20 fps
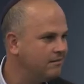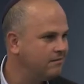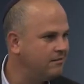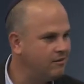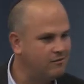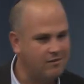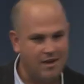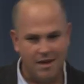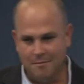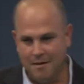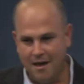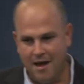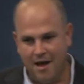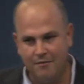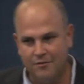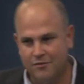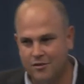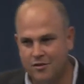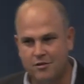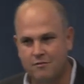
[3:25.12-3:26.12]
Tisha B'Av
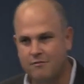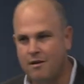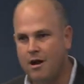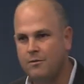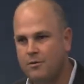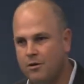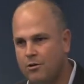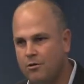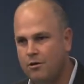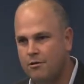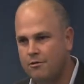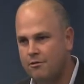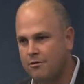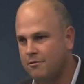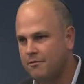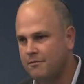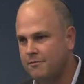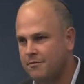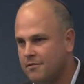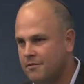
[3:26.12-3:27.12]
is just around the corner.
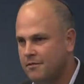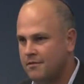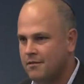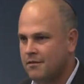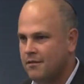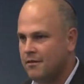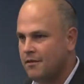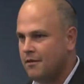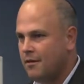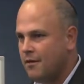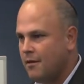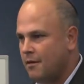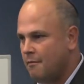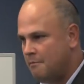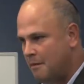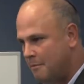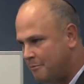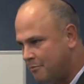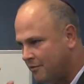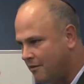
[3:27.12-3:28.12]

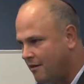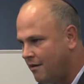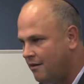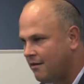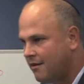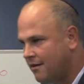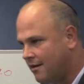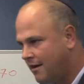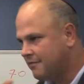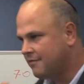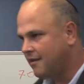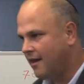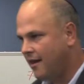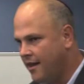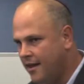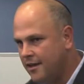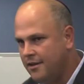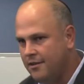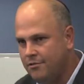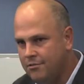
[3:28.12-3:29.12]
Mipnei
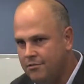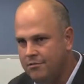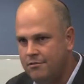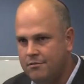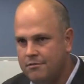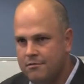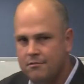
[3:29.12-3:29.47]
chataenu